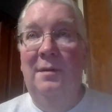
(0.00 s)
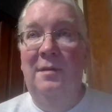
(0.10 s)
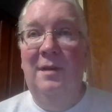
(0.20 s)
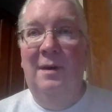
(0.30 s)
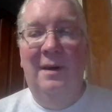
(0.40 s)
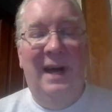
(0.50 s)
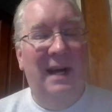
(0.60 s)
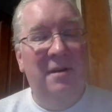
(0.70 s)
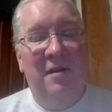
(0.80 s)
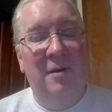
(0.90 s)
As
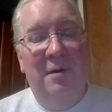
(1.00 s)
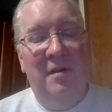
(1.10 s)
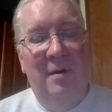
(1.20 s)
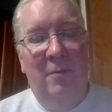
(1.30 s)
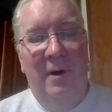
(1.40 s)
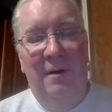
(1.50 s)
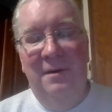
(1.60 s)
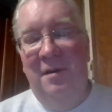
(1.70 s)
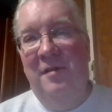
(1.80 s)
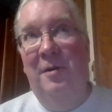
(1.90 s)
had to start somewhere,
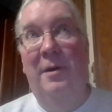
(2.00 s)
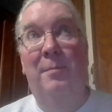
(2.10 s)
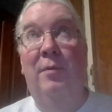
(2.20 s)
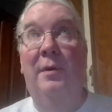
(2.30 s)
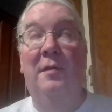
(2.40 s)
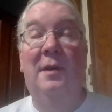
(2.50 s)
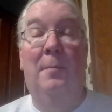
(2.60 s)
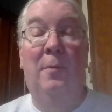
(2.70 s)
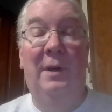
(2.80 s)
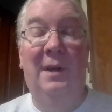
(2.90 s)
and to start on Breeders'
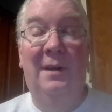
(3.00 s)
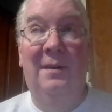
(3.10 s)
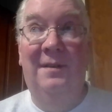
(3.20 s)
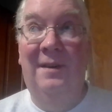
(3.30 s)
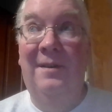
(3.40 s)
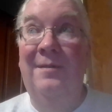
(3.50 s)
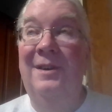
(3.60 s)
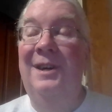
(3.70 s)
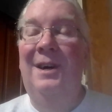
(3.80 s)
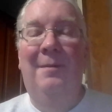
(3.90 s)
Cup weekend
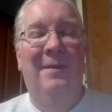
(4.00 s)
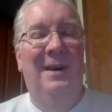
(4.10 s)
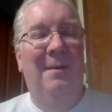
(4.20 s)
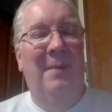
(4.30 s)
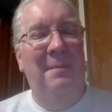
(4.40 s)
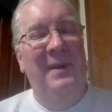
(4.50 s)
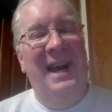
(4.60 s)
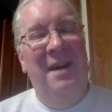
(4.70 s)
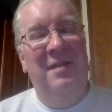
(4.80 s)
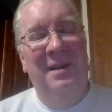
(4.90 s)
might
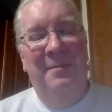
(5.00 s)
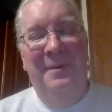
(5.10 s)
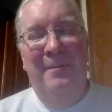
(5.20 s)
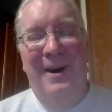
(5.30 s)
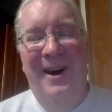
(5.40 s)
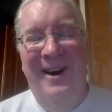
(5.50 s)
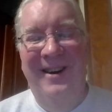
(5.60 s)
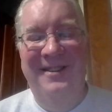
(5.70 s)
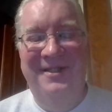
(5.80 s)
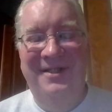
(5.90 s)
be asking a bit
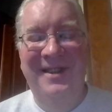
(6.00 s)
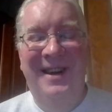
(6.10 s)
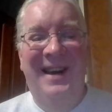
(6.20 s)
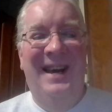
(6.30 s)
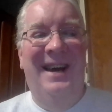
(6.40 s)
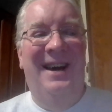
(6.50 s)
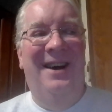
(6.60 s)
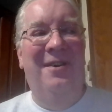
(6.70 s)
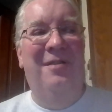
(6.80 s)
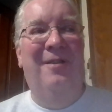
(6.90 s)
much.
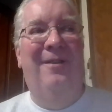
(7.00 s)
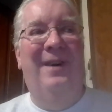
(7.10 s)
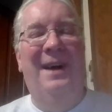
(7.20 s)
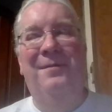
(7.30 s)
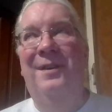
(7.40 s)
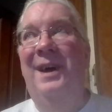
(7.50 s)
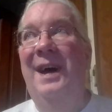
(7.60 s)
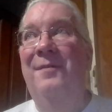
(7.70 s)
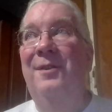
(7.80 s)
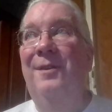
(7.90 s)
So
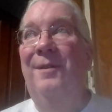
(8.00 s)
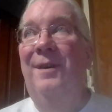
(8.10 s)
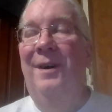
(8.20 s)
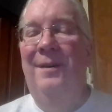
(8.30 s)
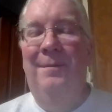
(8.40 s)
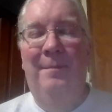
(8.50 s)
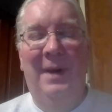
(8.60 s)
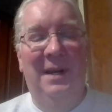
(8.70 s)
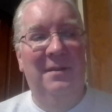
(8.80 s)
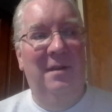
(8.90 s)
after
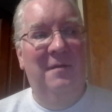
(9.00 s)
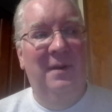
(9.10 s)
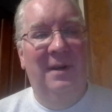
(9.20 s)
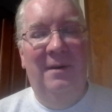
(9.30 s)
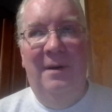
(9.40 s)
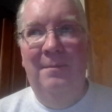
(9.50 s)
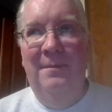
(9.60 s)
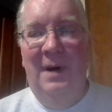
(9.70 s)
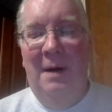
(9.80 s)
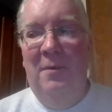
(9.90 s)
making this video,
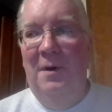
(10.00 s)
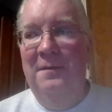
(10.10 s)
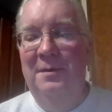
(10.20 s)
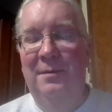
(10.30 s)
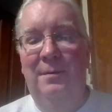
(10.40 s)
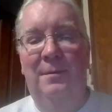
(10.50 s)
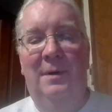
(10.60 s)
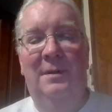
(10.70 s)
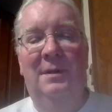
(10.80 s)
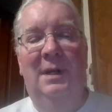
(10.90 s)
I'm off
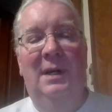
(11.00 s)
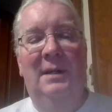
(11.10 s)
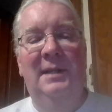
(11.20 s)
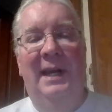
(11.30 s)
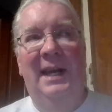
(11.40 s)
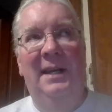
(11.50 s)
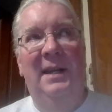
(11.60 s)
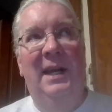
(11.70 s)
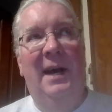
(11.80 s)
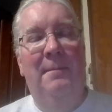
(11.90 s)
to
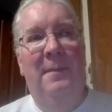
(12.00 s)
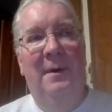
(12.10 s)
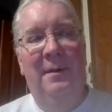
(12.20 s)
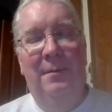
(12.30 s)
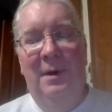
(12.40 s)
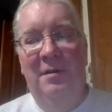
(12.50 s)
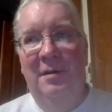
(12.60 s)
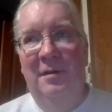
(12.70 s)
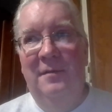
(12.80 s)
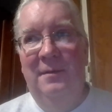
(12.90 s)
handicap the
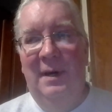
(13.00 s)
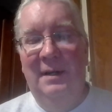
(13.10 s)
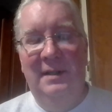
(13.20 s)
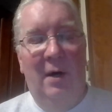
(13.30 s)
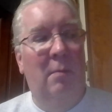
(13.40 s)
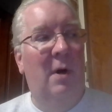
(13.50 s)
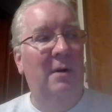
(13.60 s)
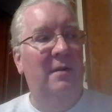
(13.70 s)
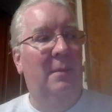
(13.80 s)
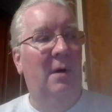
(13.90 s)
races at
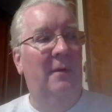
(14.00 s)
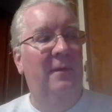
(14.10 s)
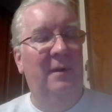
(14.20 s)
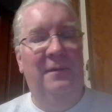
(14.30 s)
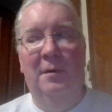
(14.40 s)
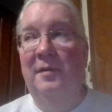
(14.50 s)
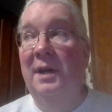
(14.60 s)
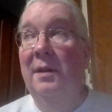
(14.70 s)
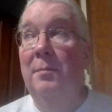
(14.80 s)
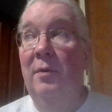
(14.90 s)
Delmar tomorrow for the first
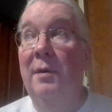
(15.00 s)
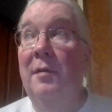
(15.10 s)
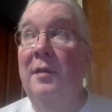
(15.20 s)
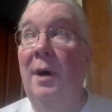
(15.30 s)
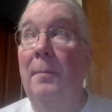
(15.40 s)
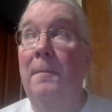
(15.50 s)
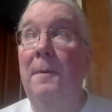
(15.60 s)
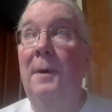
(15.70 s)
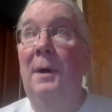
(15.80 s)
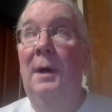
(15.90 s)
day of the Breeders' Cup.